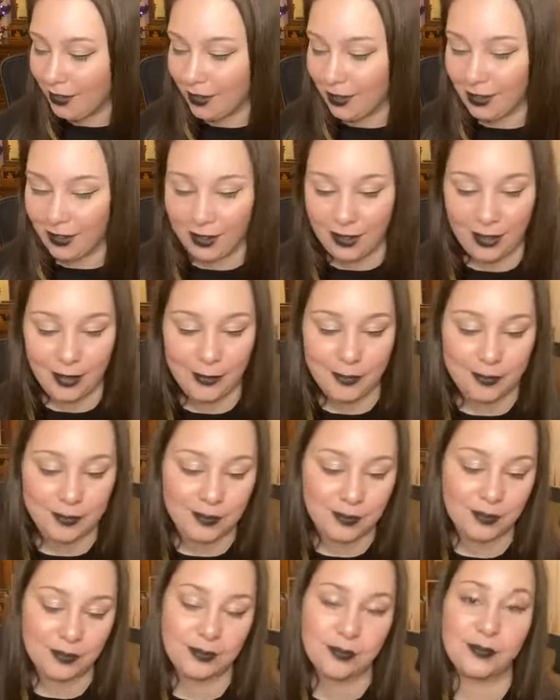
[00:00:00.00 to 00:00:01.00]

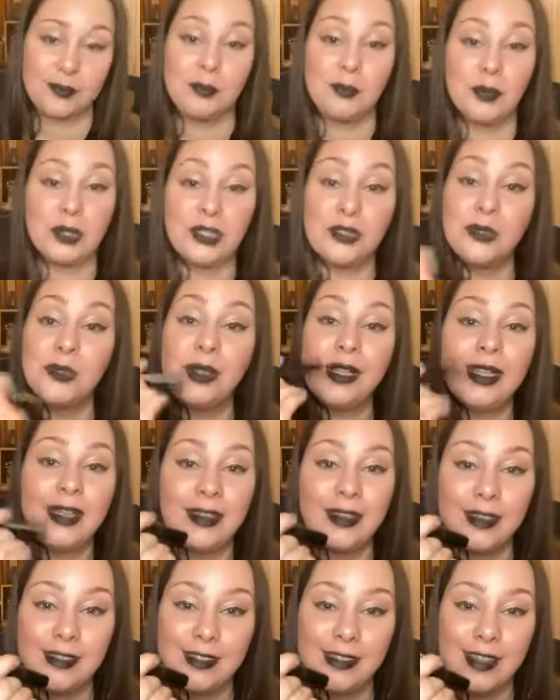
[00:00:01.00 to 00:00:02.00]
But
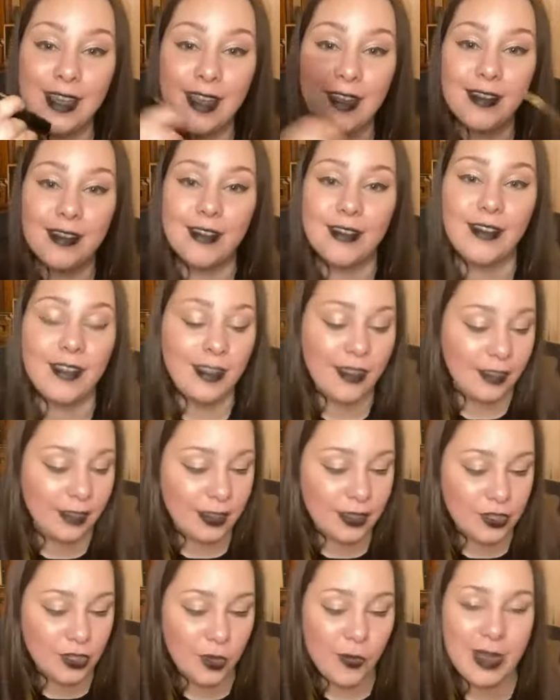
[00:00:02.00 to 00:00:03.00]
dual-ended side.
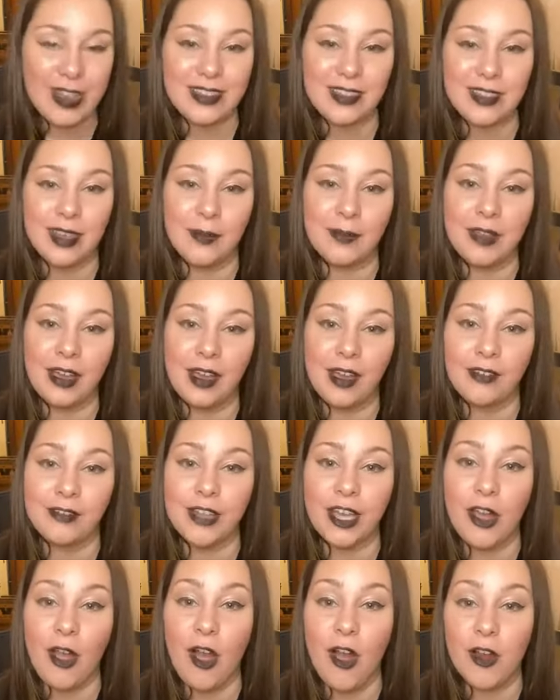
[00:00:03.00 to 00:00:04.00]
They do make some that have
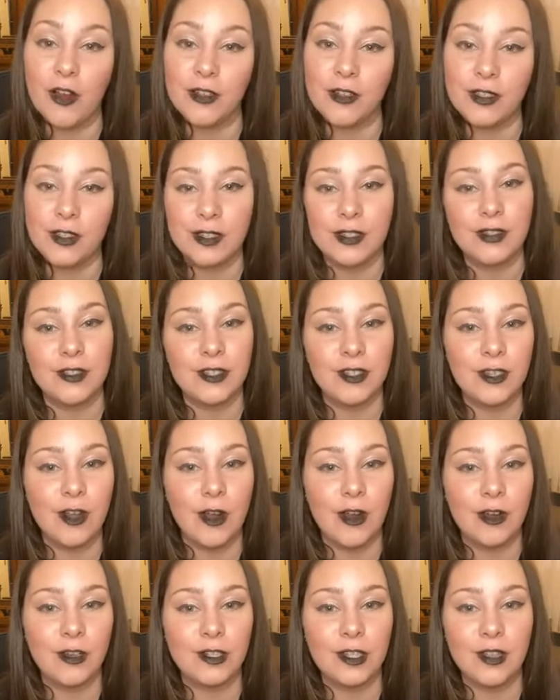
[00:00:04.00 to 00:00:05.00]
like hearts and
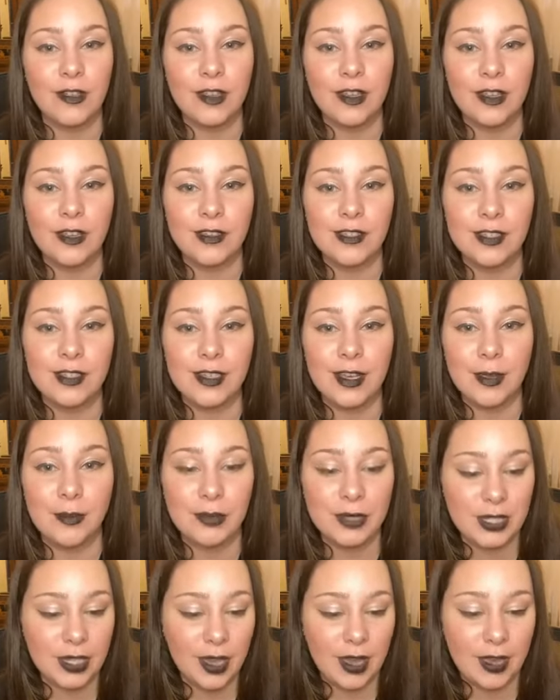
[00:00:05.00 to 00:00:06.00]
stars on the stamp
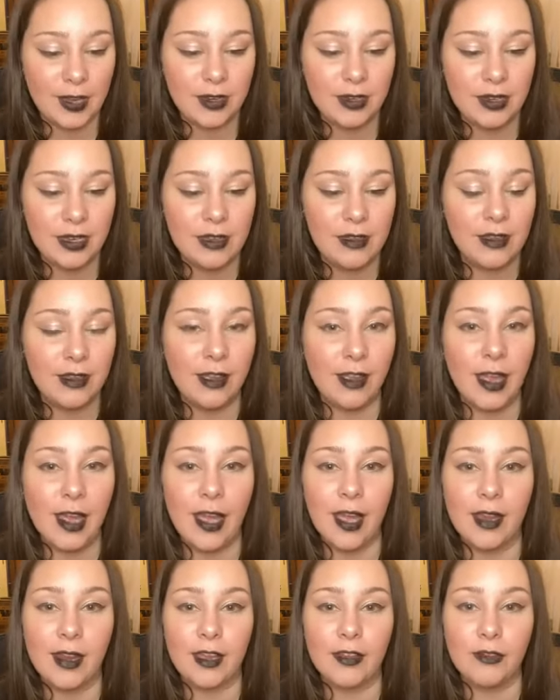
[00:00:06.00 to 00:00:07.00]
side,
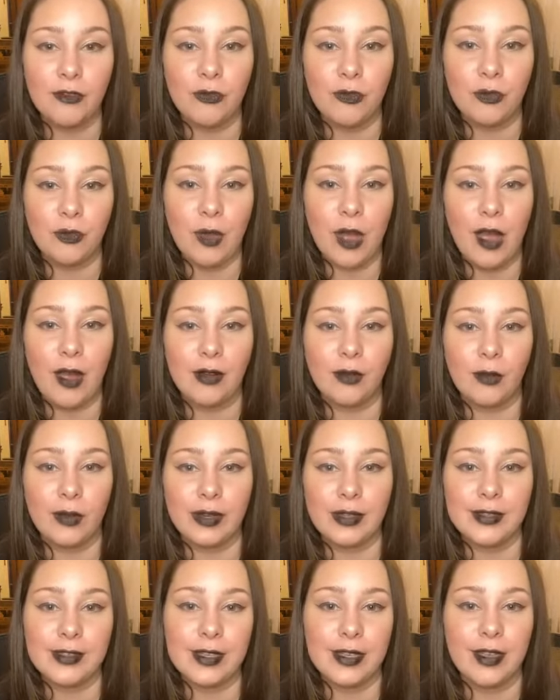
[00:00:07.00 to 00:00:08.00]
and I've kind of
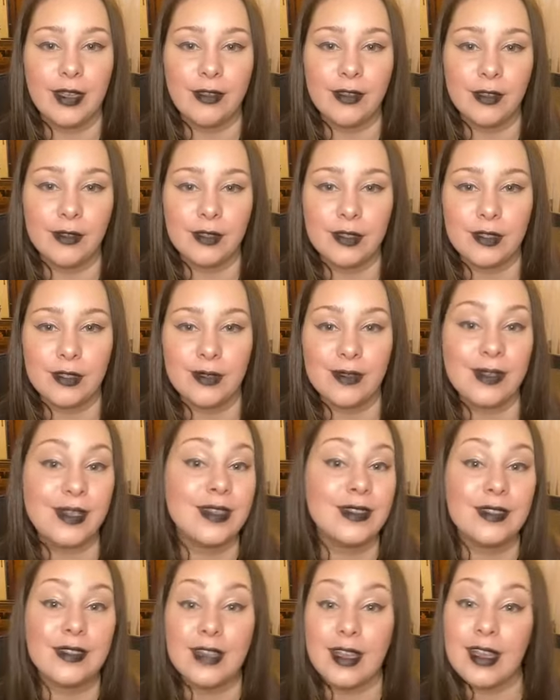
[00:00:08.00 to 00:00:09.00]
wanted to get those too
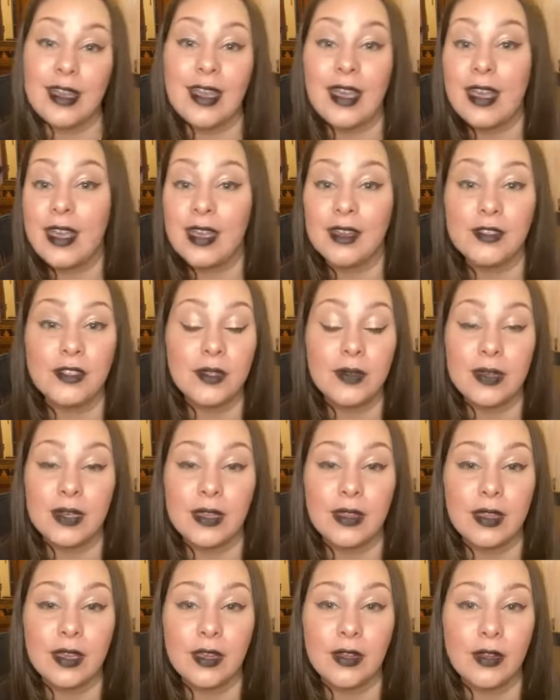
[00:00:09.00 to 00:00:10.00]
because I can't do
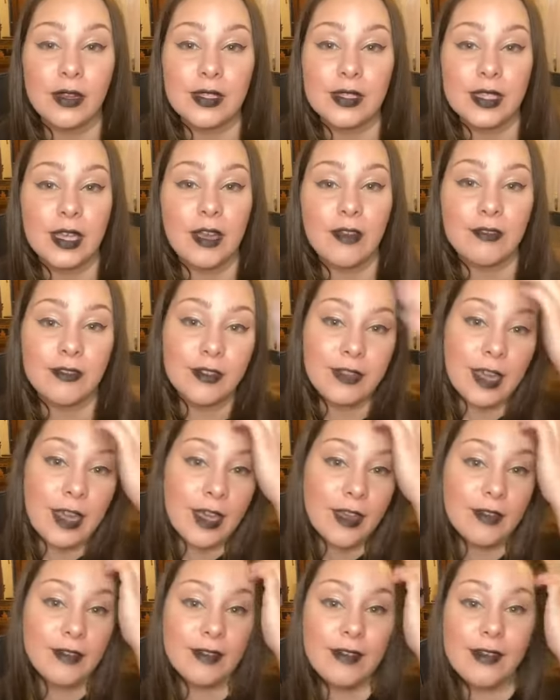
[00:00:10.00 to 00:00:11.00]
anything crazy after that.